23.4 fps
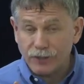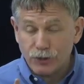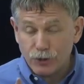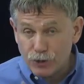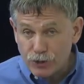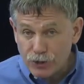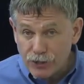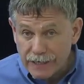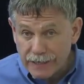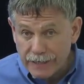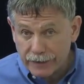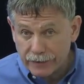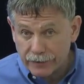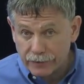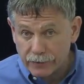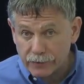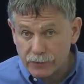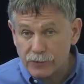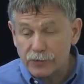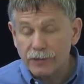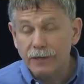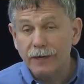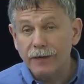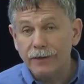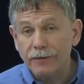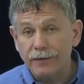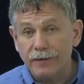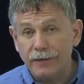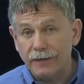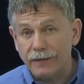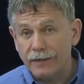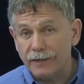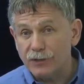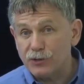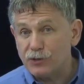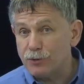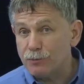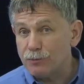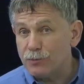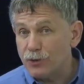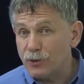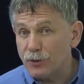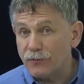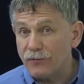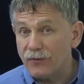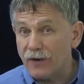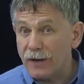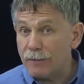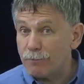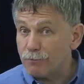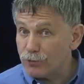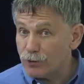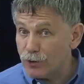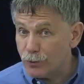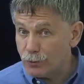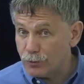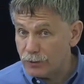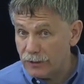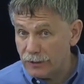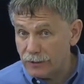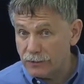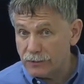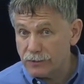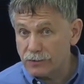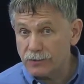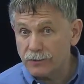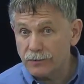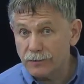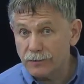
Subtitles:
genes than it is to purify proteins.